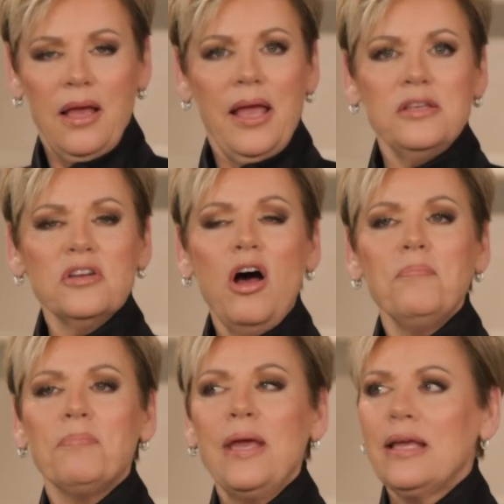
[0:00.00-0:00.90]
He's
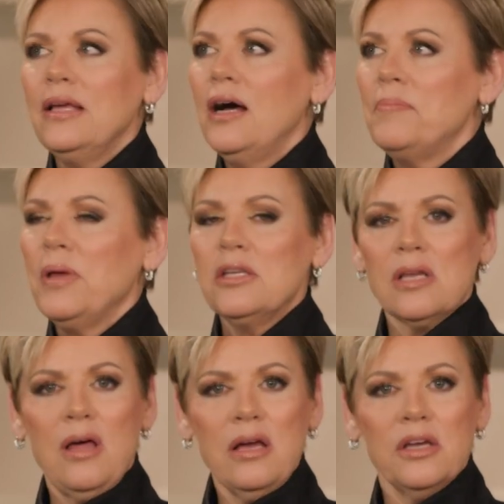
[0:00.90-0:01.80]
not picking up
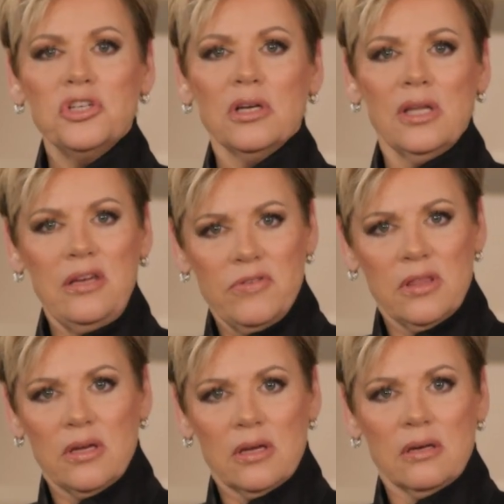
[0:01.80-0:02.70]
his luggage and
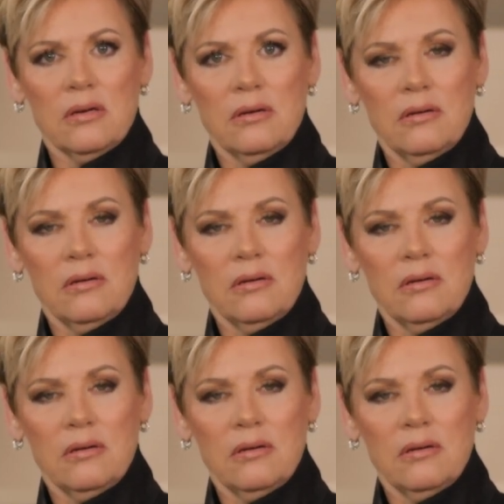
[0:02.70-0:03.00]
leaving then.